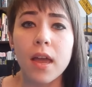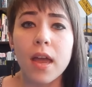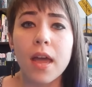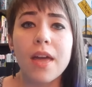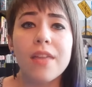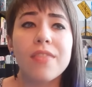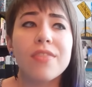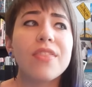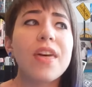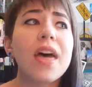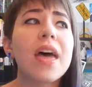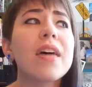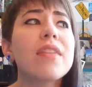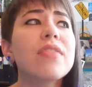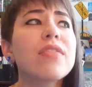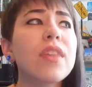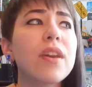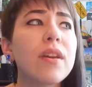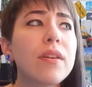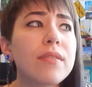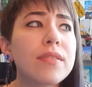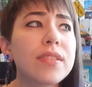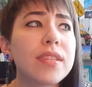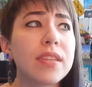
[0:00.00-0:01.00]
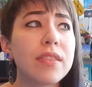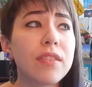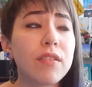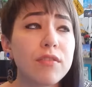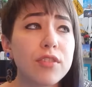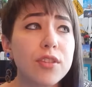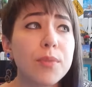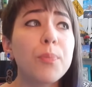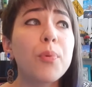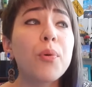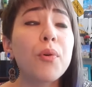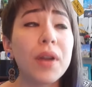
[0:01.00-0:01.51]
then
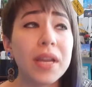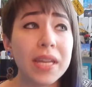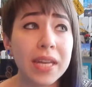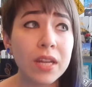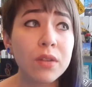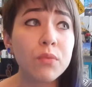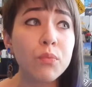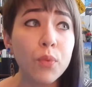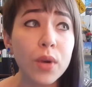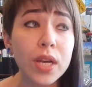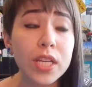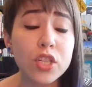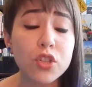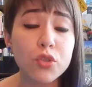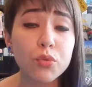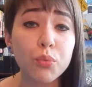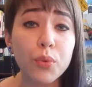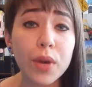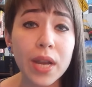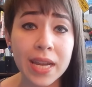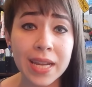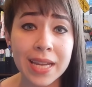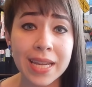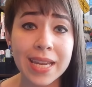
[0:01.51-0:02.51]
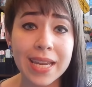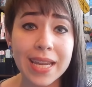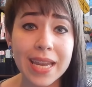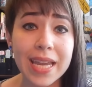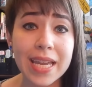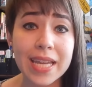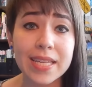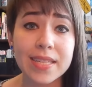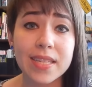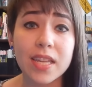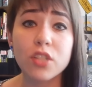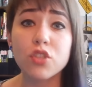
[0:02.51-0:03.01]
there's a point at which Rick
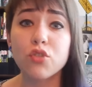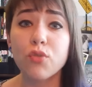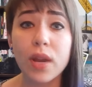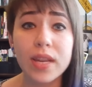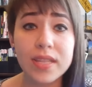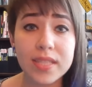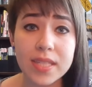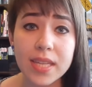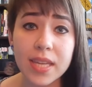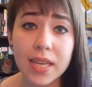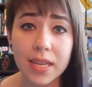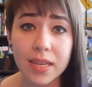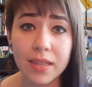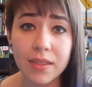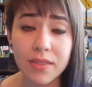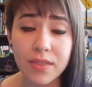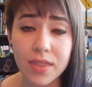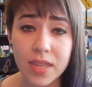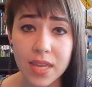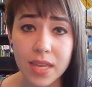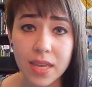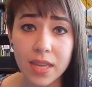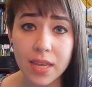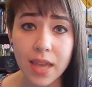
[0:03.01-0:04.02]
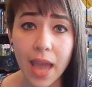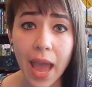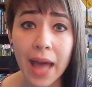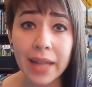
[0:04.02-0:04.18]
is addressing the